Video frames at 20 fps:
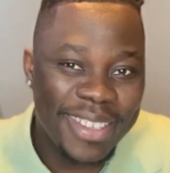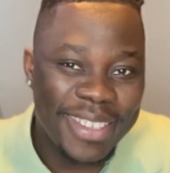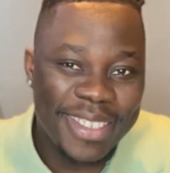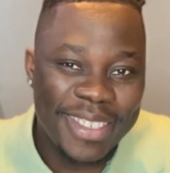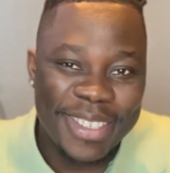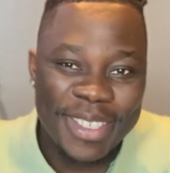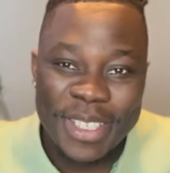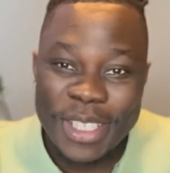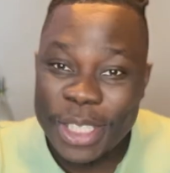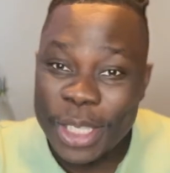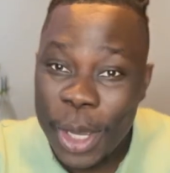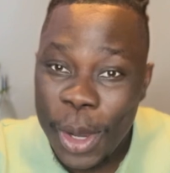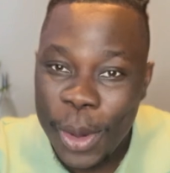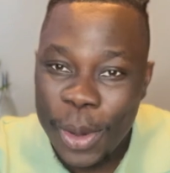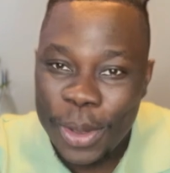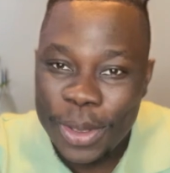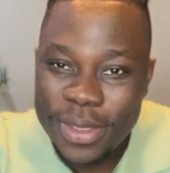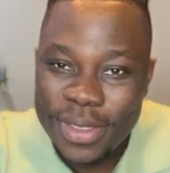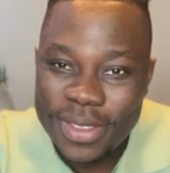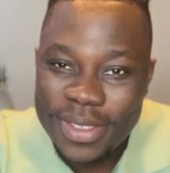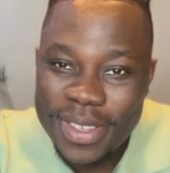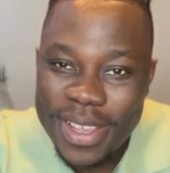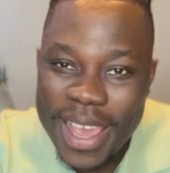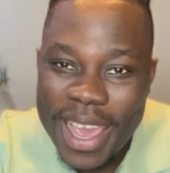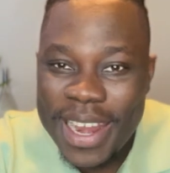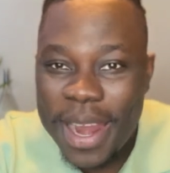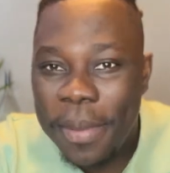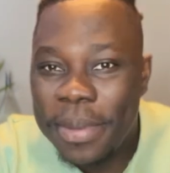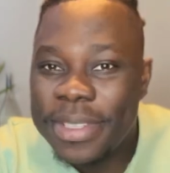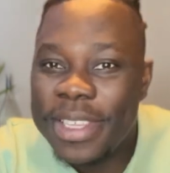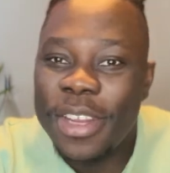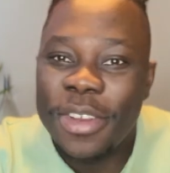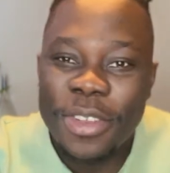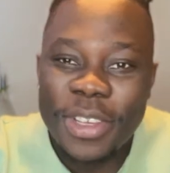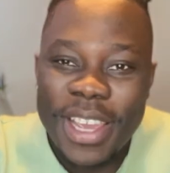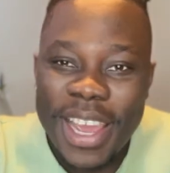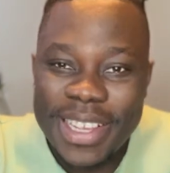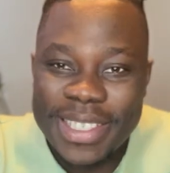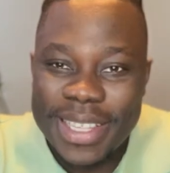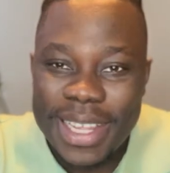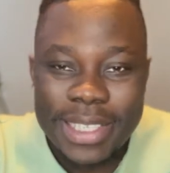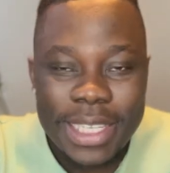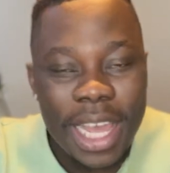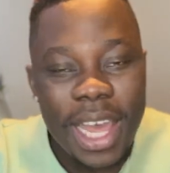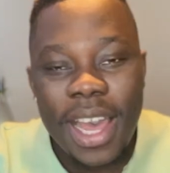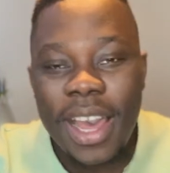So, and I'm telling you guys that,